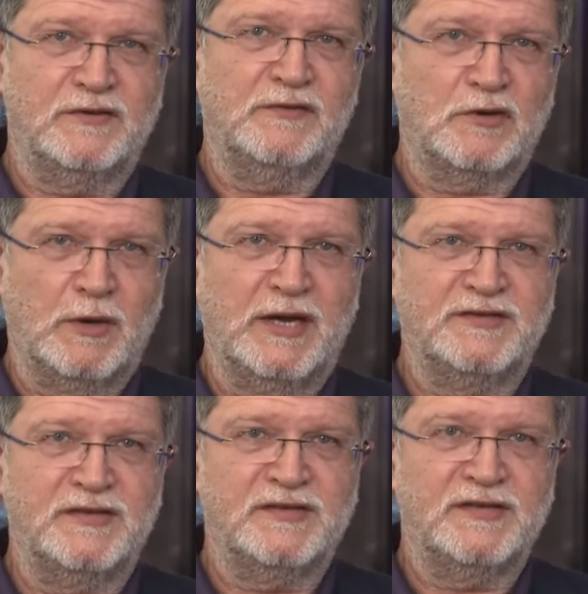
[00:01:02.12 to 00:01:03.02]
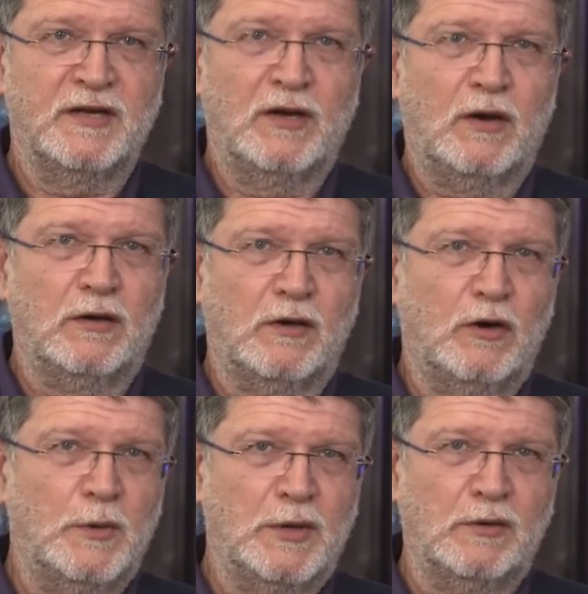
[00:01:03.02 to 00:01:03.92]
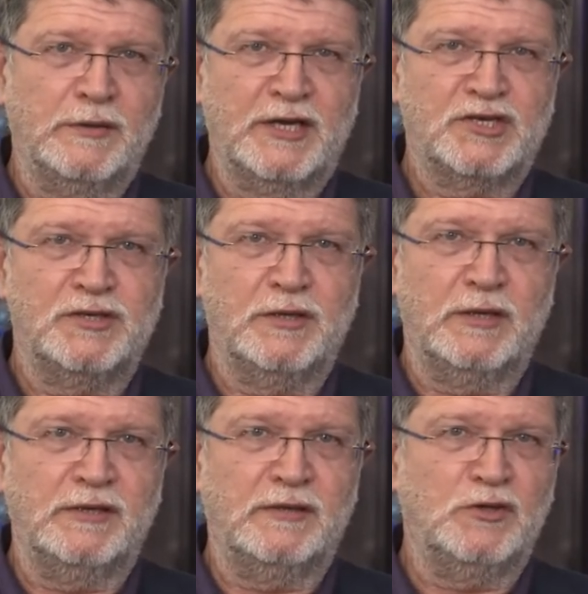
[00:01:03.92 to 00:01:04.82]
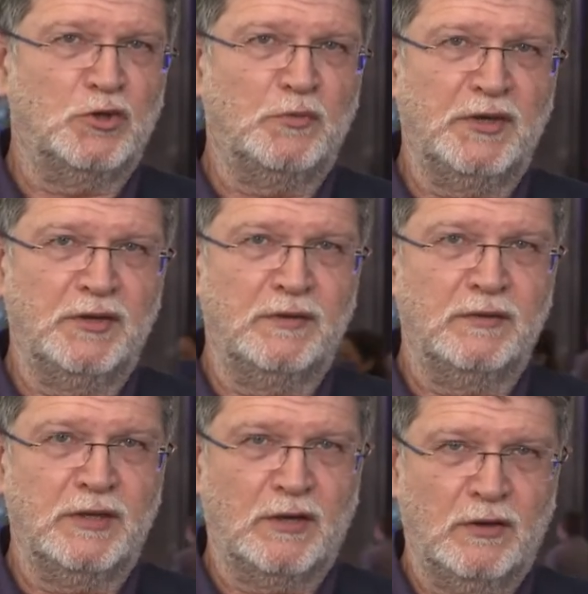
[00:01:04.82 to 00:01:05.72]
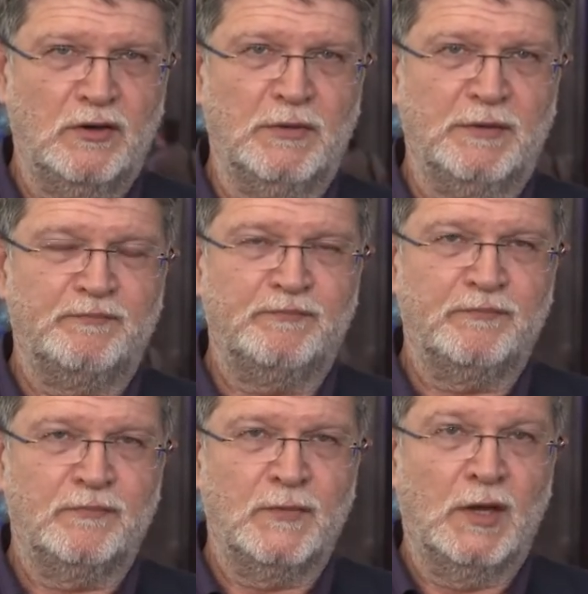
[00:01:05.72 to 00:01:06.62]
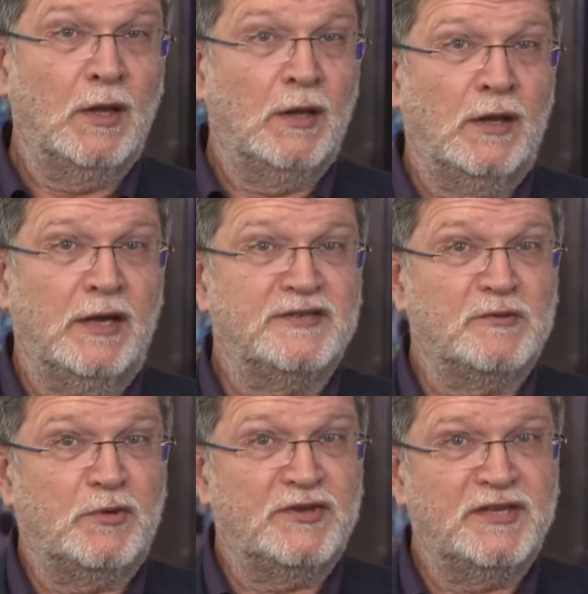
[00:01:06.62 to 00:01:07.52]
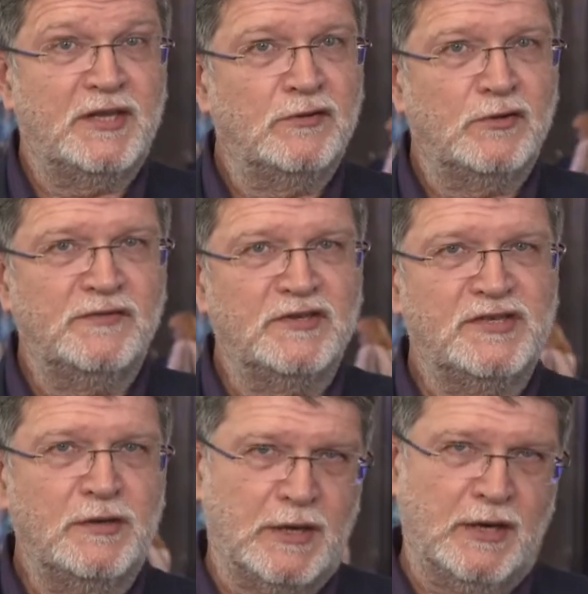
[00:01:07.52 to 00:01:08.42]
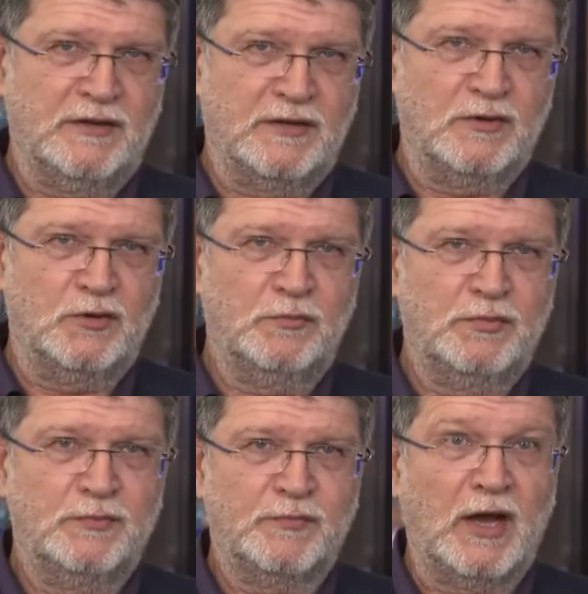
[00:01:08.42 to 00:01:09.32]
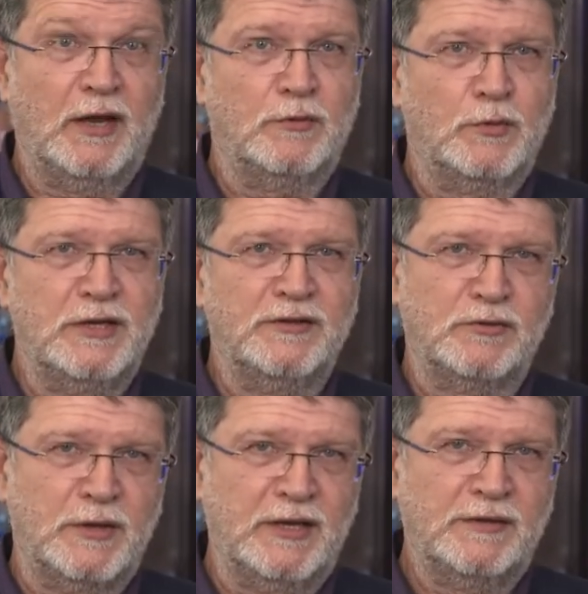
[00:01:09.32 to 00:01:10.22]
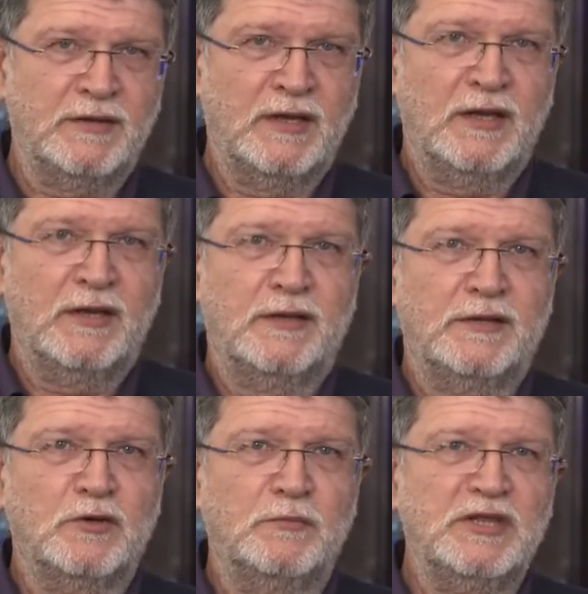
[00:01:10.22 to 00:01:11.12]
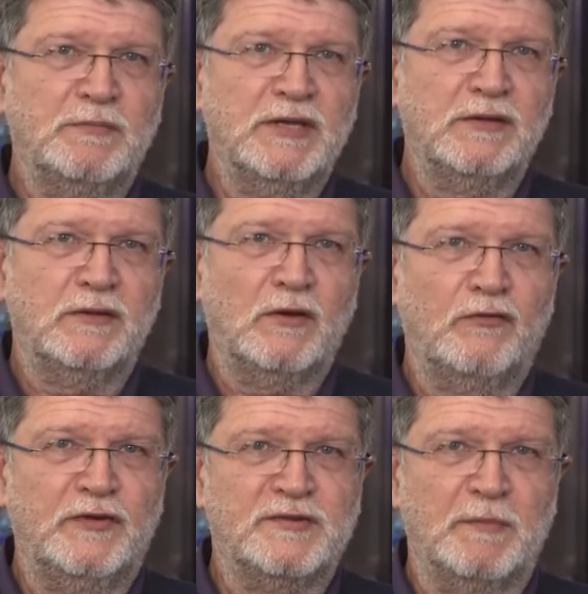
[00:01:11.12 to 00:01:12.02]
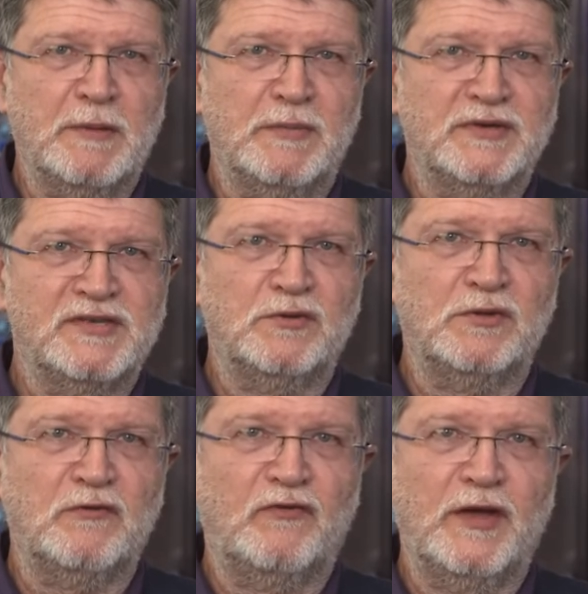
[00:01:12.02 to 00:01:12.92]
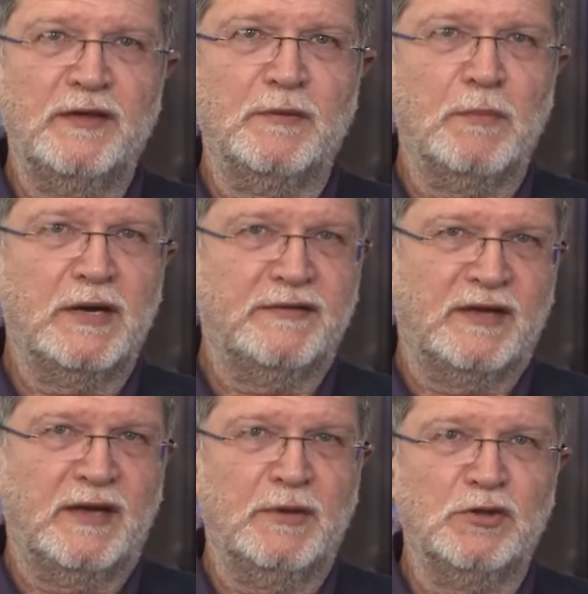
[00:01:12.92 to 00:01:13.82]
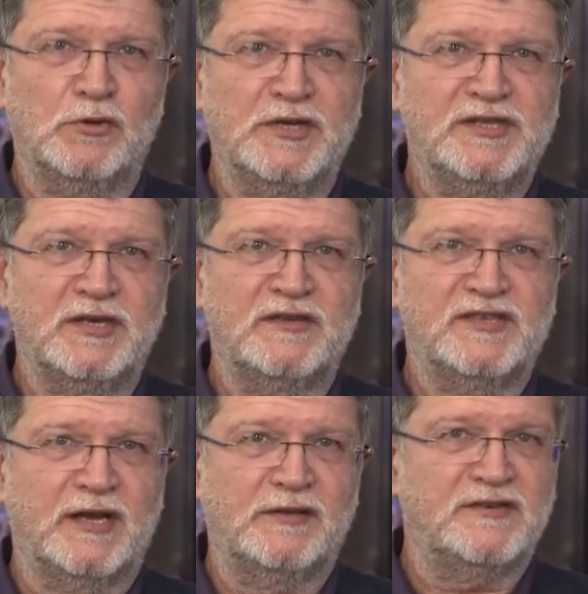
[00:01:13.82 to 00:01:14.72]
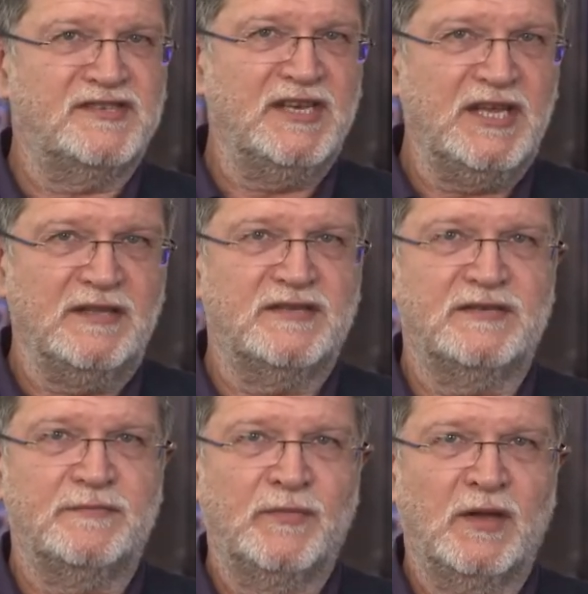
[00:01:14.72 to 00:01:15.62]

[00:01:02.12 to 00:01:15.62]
of the crisis on overall national and European economy. As the president of the SEARICA Intergroup, I reiterate the commitment of its members to defend the maritime and touristic sector's needs.